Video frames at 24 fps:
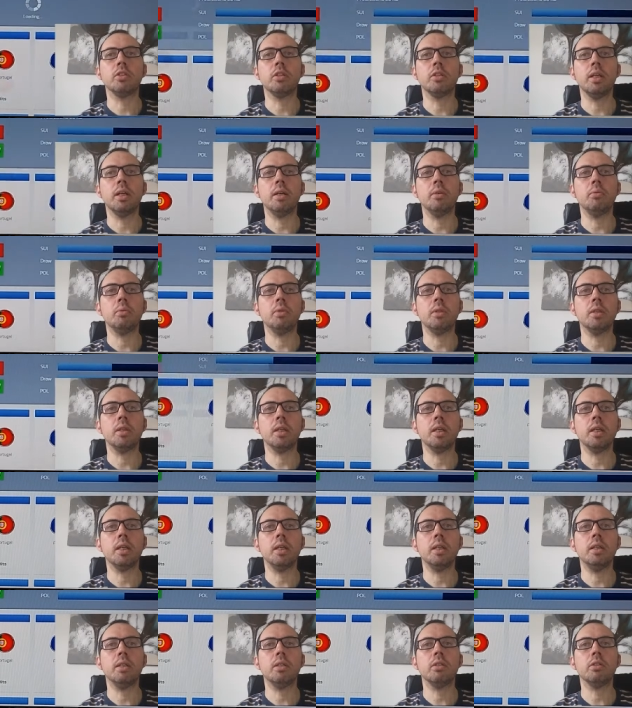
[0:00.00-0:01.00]
on that one
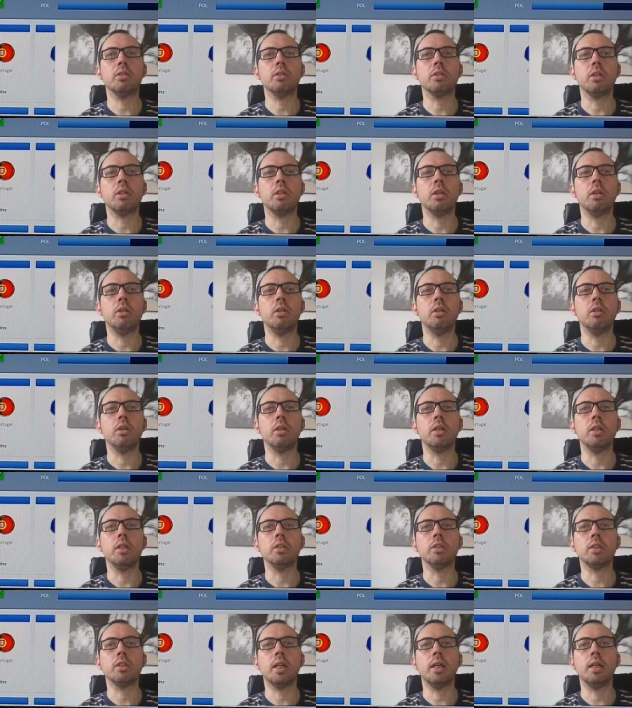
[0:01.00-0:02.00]
again because I know you like your
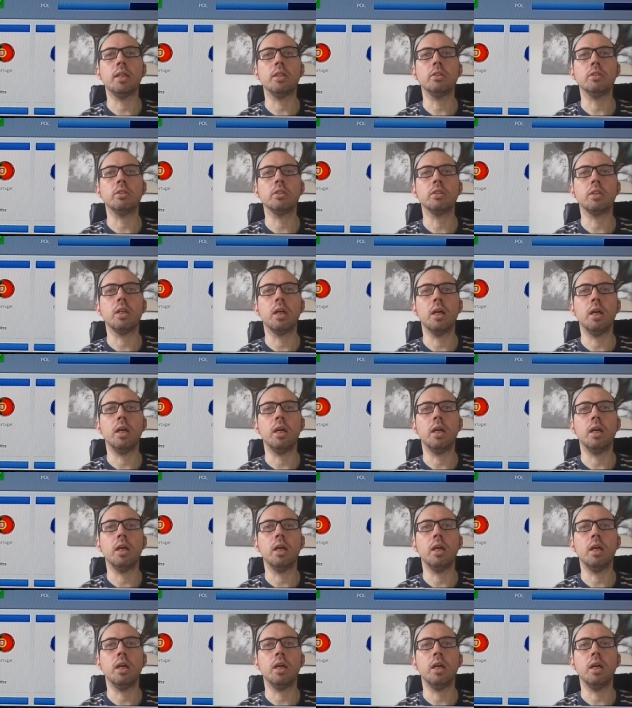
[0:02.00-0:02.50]
stats.